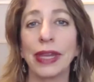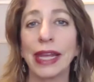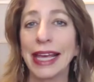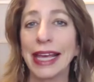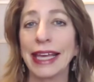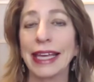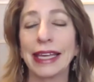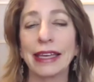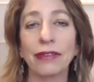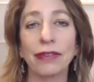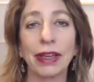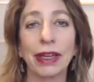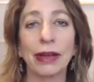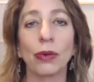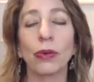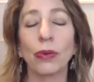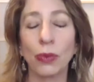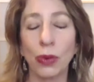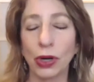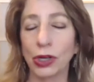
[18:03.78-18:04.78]
and
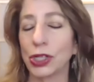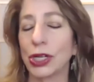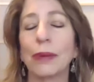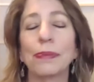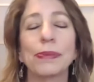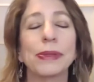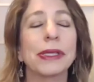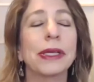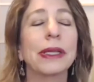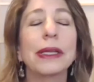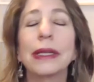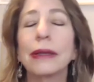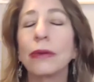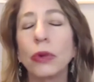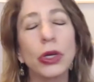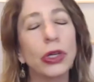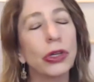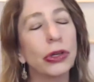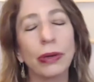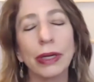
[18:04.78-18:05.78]
giving workshops
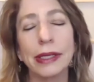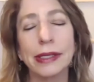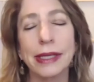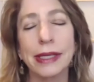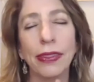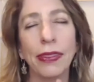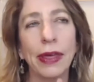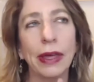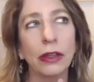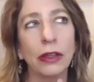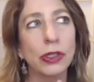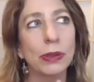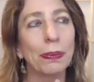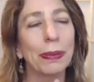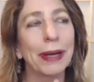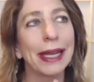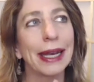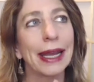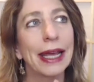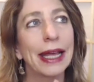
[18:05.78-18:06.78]
and retreats and things.
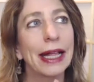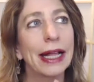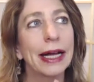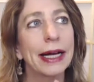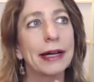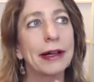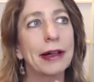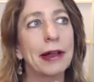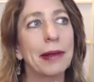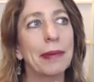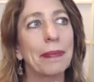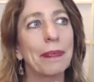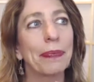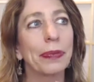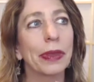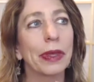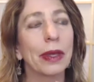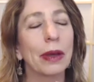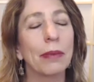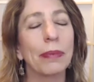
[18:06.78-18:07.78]
But
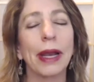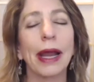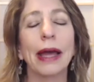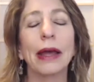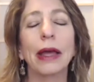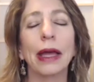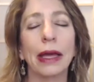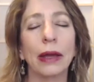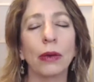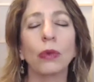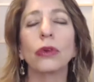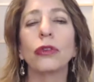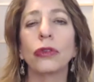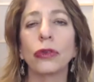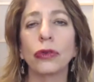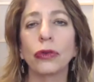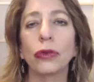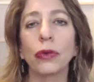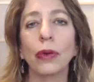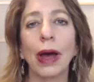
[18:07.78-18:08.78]
I
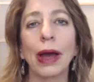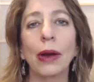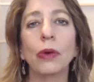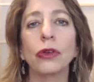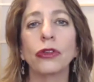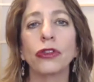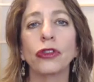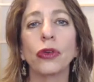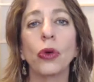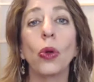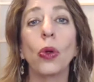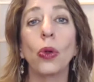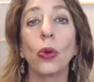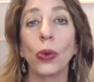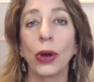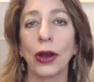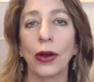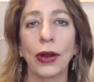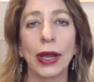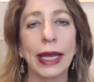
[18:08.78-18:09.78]
was
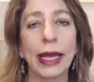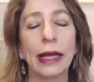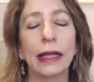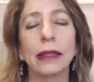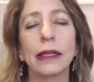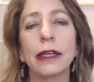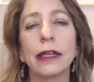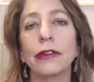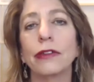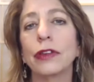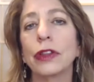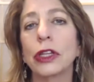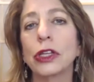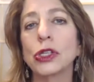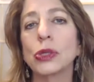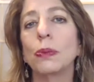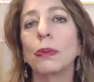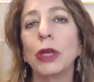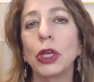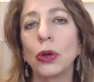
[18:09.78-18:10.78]
soul weary, and I live in
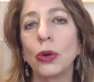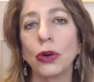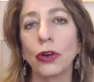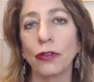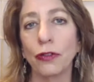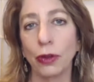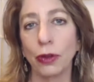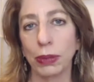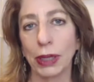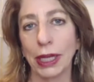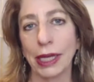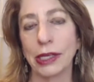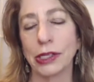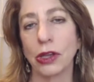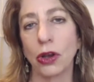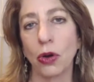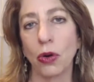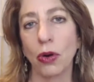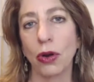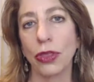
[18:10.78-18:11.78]
this beautiful
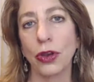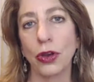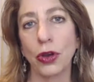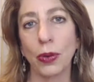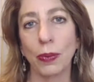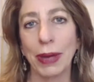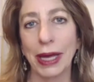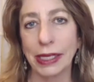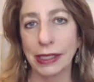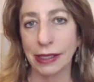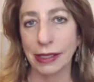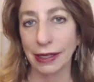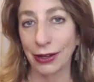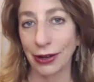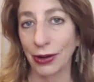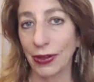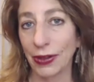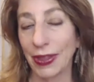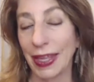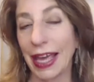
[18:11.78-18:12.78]
place in northern New
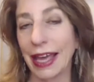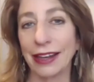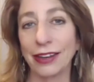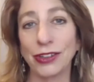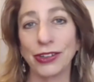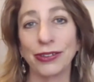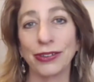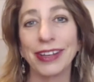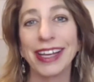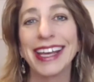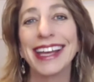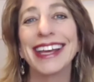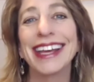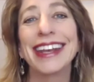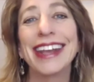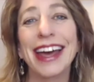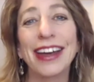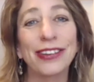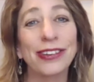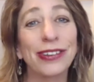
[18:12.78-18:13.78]
Mexico at the edge of
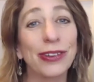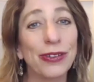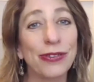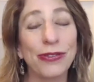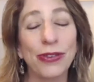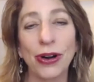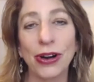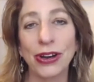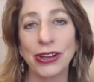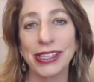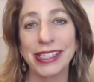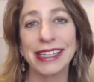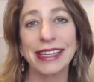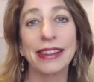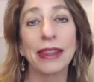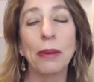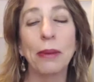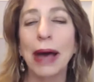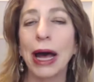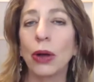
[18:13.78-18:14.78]
national forest
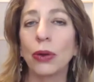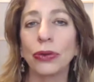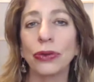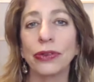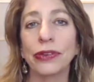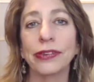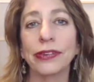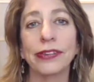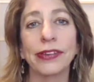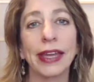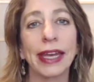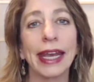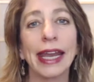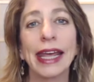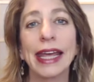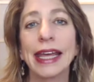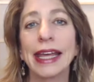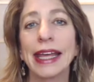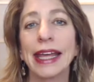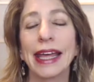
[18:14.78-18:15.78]
in the mountains,
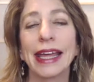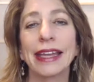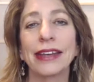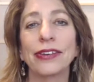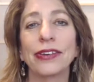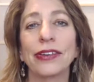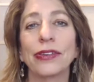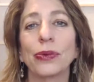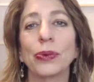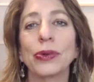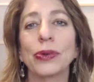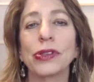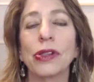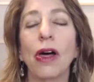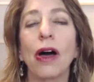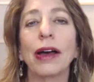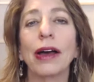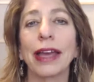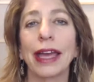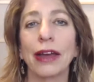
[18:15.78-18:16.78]
and just was
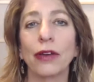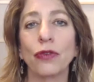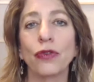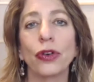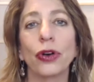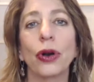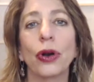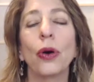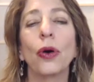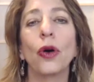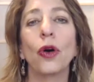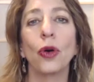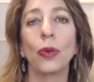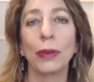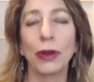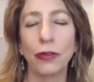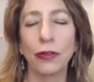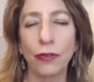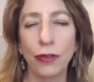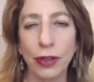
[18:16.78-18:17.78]
longing for
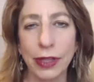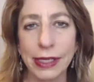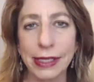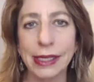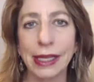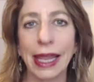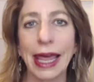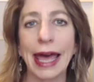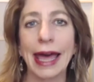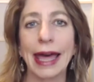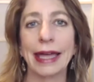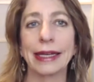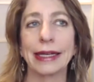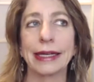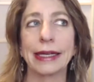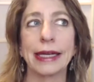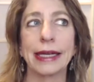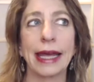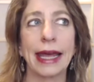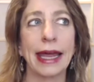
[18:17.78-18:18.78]
home and for this
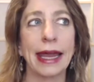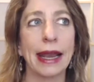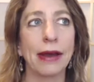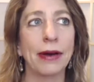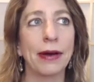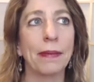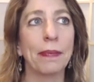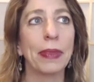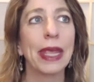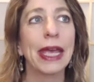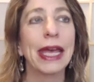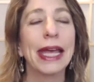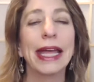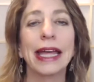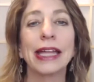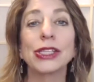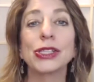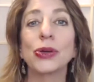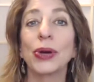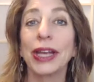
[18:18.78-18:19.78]
land. And
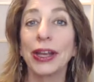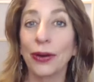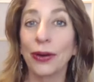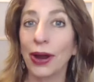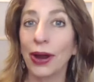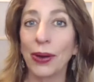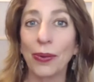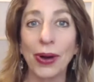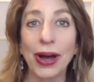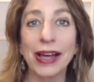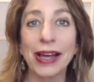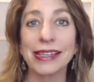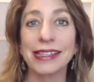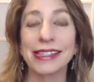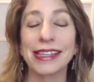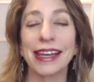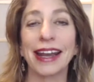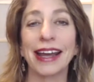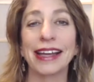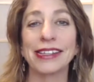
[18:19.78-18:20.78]
so here I
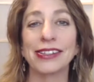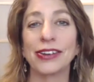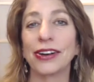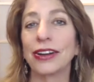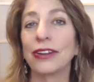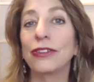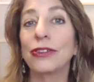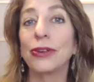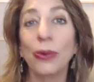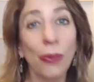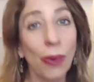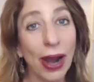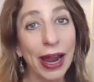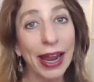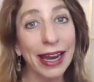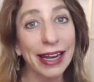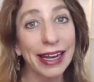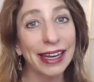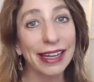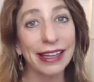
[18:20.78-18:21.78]
was, and I started to
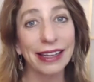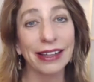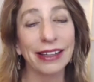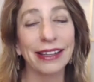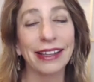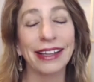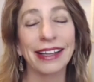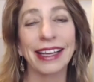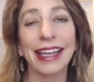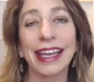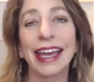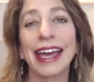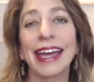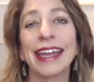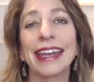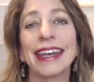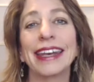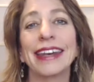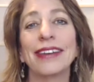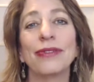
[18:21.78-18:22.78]
write
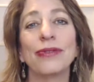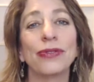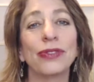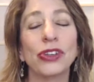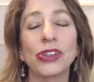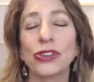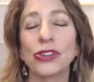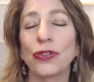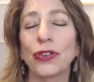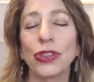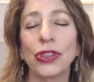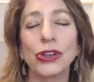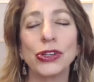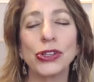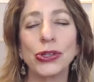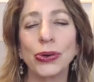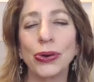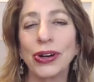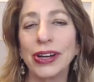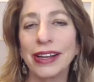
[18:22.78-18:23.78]
again, just for the
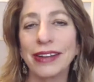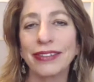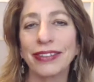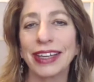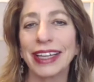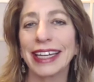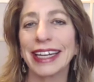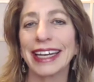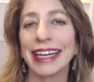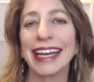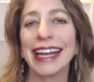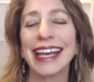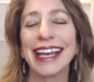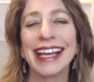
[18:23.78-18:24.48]
joy of it,